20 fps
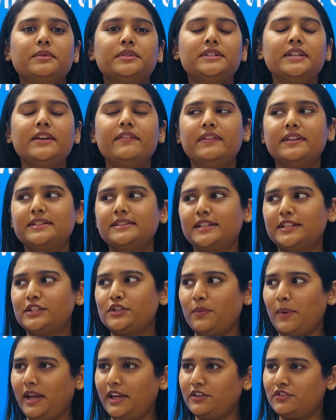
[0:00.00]
serious
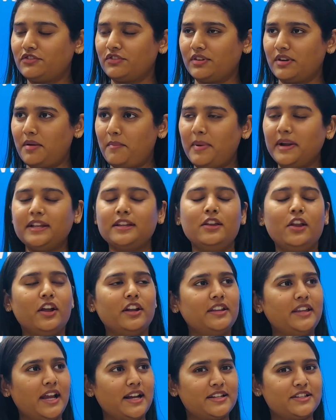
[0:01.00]
situation but
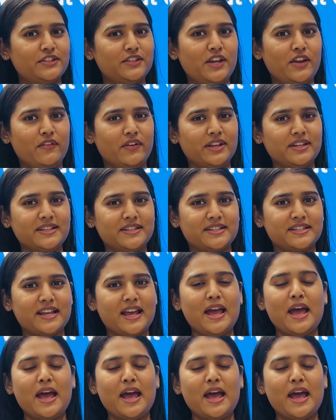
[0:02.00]
not that serious